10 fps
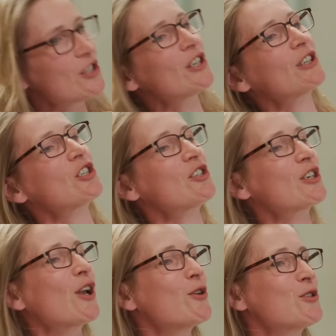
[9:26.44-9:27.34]
just to just
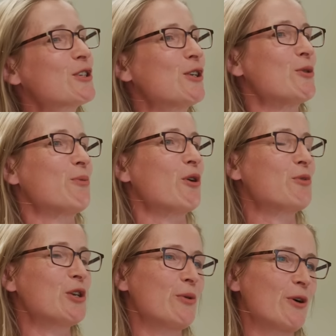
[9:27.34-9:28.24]
to close the loop on
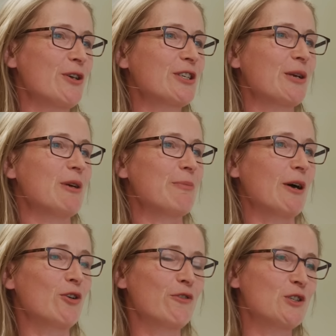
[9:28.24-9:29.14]
what you were asking me
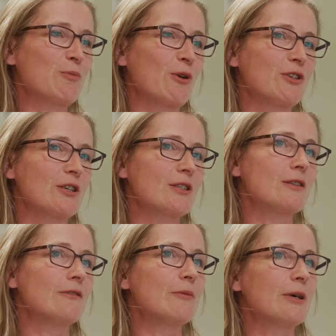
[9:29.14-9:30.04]
about office yeah. politics
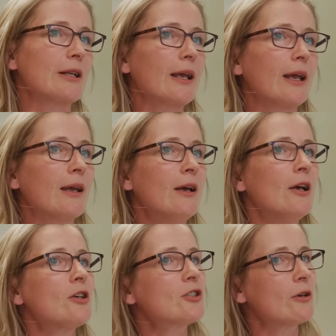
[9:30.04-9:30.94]
and the female key.
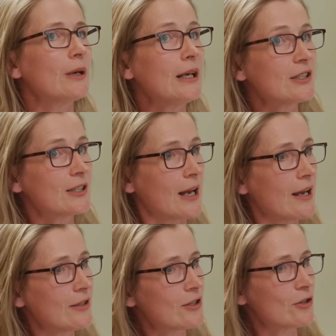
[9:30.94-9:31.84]
So it
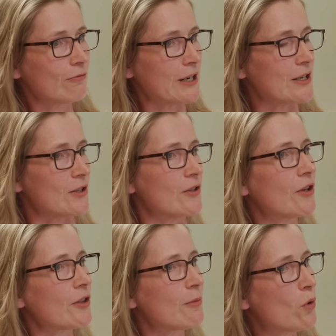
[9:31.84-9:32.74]
stands to reason
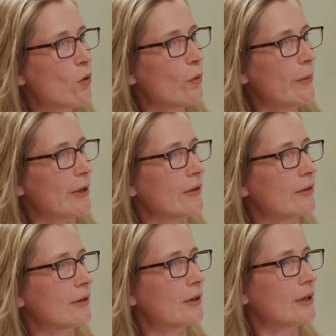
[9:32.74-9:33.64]
that the more
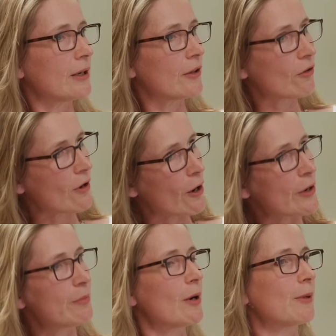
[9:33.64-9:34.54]
women there are
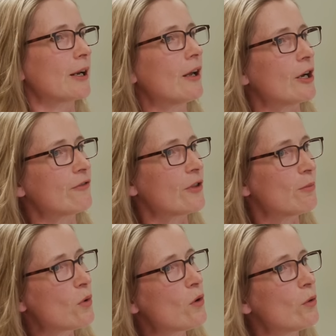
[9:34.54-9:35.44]
in public life, the
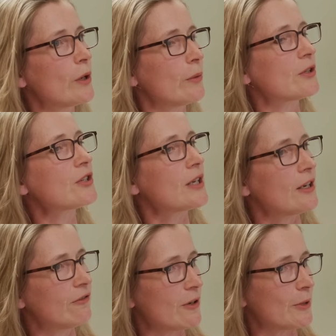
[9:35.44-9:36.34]
more we will
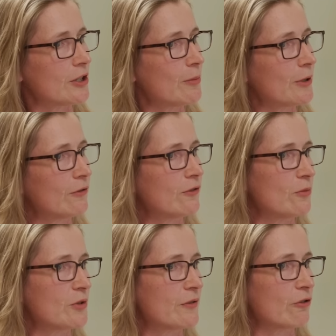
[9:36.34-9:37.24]
see female typical
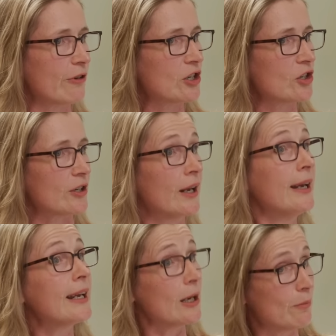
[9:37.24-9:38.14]
forms of aggression
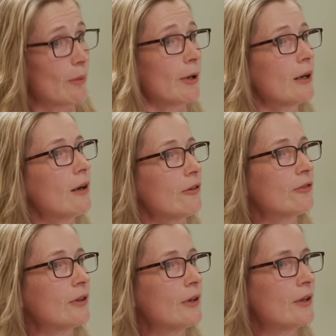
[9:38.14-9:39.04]
in public
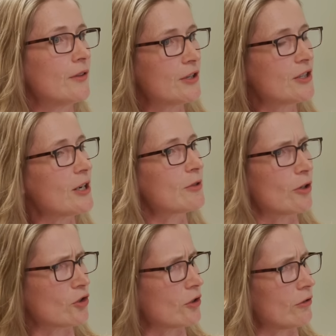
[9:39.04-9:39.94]
life this seems
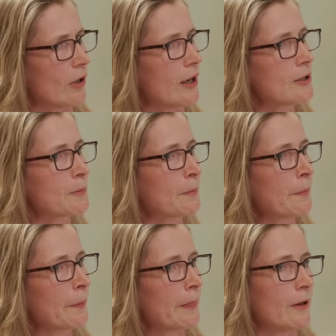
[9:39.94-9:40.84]
logical, right?
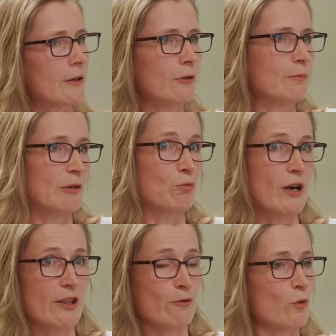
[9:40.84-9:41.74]
Yeah. You know,
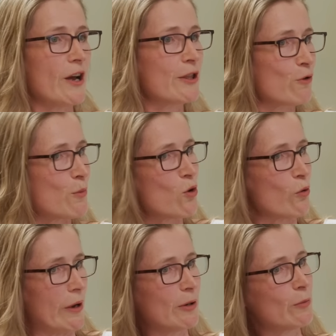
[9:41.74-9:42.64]
where there, where there are more
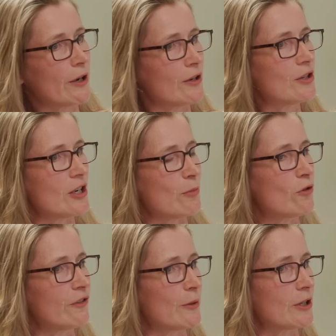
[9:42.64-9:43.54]
women, we're going to see
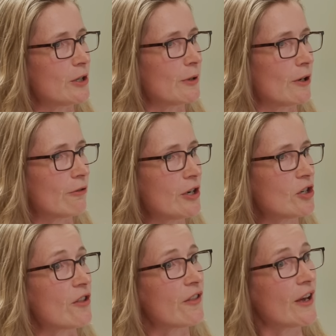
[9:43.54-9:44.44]
more female typical
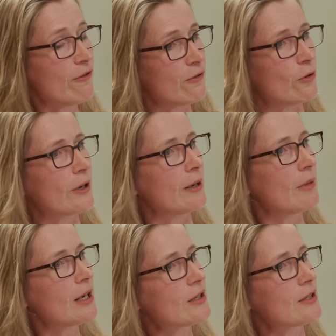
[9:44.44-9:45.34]
aggression. Therefore, it
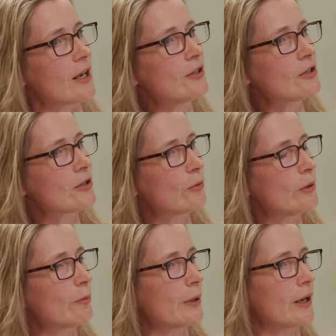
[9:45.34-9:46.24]
makes sense that
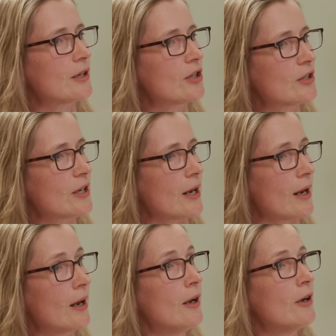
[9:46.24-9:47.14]
we will begin to
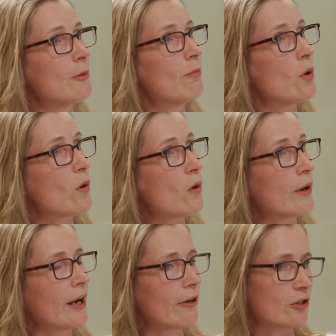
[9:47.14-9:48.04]
see more
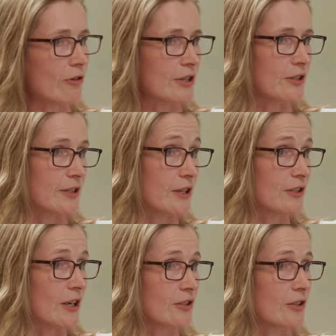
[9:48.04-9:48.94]
character
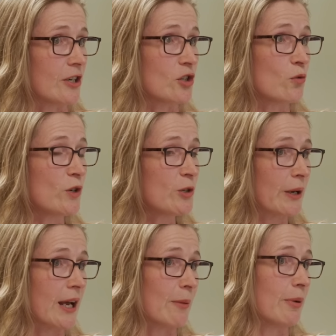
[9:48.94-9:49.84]
assassination,
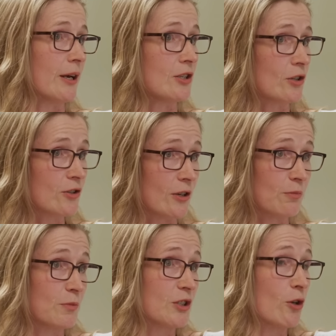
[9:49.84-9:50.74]
whisper campaigns,
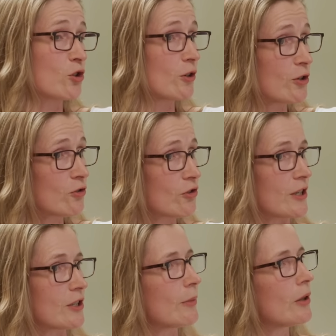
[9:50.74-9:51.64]
social
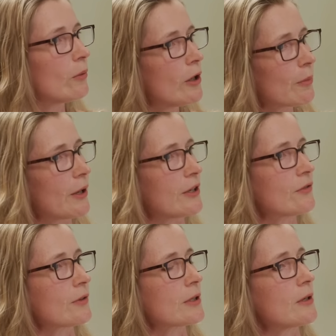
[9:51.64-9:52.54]
ostracism in the
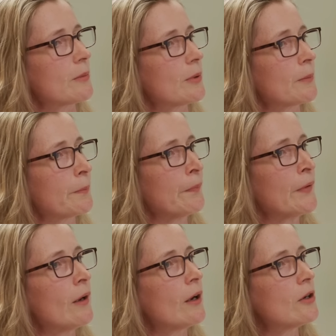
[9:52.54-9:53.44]
workplace, for example.
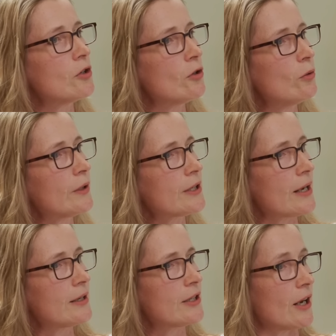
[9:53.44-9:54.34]
And you will
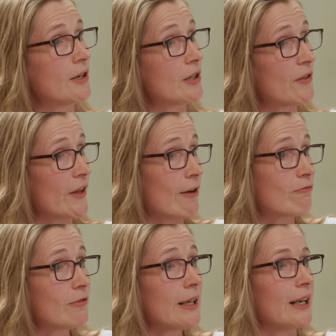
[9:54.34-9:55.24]
tend to, and, and that
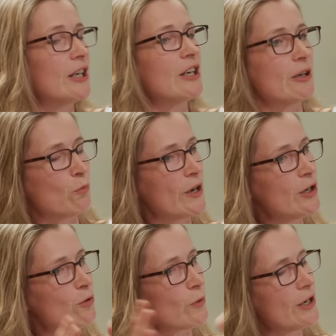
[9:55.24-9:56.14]
really, and when
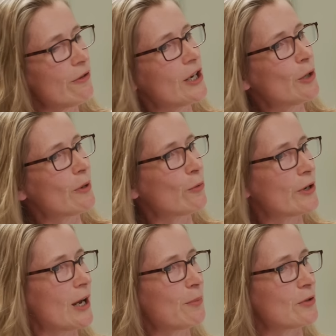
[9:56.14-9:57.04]
you, when you think about
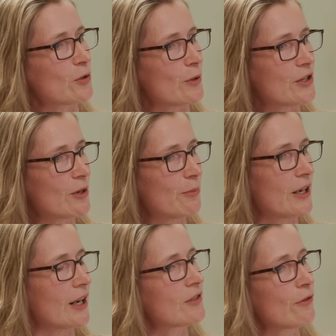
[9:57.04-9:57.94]
what happens when
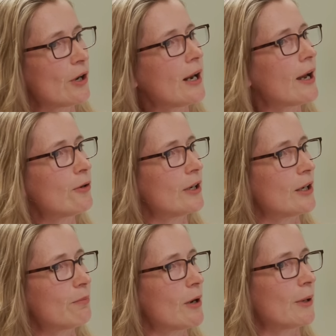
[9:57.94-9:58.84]
somebody gets very loudly
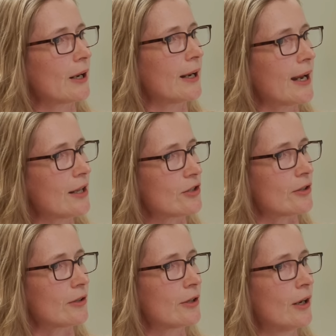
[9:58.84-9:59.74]
and publicly
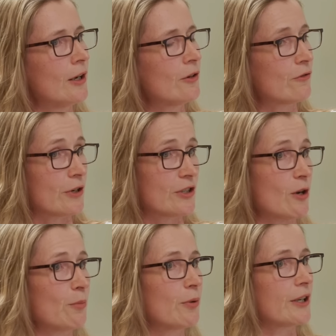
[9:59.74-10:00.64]
cancelled, for
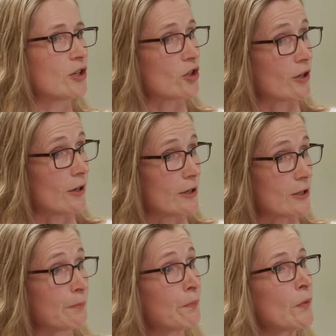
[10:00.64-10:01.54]
example, in
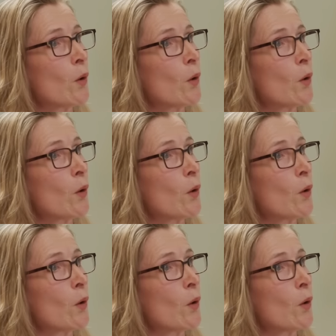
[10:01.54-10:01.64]
journalism.